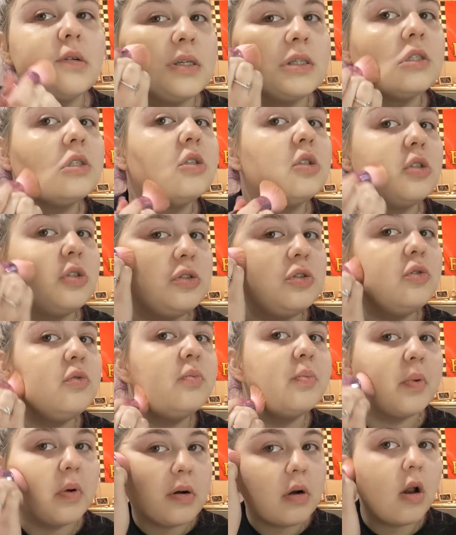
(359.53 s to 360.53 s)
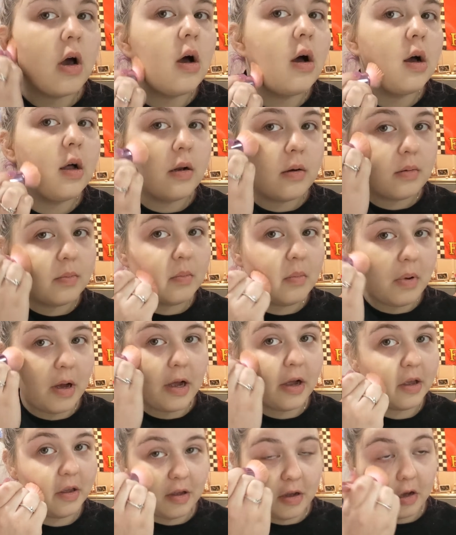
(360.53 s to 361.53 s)
super not
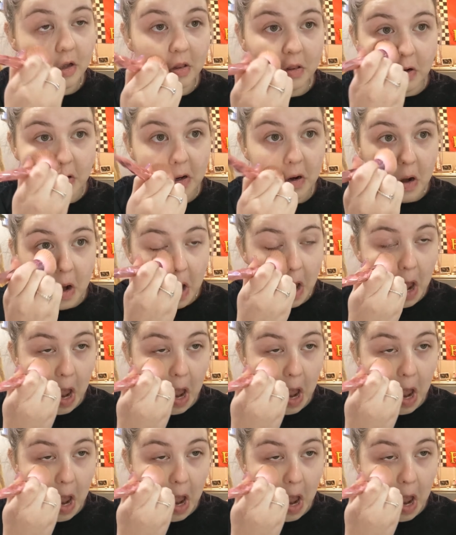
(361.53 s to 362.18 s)
my color,